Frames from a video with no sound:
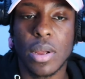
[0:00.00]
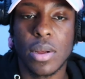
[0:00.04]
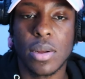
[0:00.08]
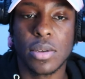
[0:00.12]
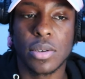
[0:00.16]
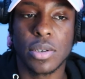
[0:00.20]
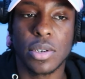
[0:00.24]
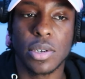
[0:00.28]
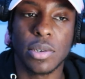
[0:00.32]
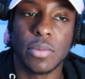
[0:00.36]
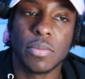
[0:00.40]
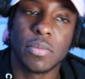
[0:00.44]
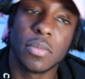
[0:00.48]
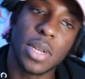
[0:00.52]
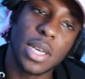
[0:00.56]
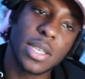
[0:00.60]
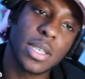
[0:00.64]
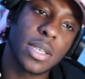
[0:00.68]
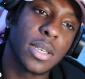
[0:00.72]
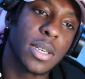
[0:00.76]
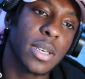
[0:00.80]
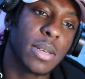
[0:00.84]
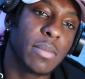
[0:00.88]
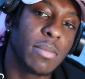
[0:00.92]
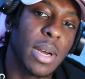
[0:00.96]
So that's
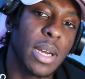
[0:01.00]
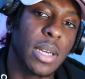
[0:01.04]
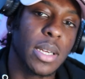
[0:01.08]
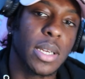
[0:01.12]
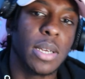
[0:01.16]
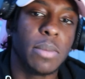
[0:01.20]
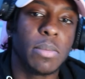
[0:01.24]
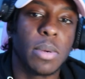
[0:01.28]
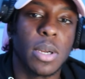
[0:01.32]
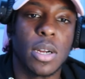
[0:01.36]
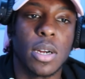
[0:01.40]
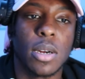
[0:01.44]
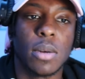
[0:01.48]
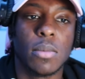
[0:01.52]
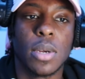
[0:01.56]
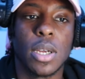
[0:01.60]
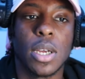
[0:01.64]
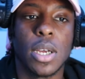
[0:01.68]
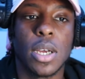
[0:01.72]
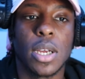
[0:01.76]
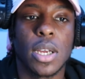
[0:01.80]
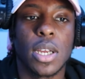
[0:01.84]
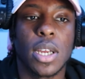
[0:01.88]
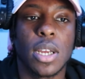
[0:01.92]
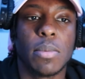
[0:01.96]
good, man. Keep it up.
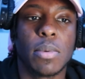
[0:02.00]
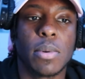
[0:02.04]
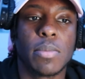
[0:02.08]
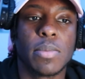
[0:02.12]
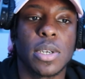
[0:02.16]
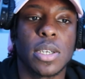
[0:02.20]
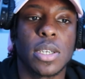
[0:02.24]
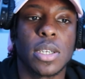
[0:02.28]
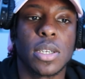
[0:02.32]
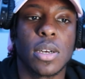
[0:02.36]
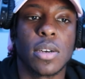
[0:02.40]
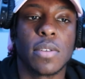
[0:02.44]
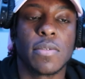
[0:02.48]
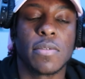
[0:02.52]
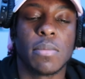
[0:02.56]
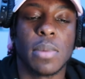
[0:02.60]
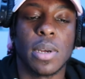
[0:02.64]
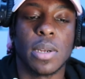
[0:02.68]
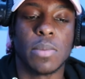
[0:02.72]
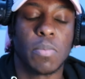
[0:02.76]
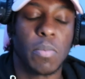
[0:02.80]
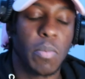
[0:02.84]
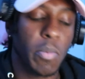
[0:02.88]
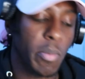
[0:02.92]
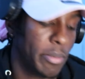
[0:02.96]
Keep up your stuff, man.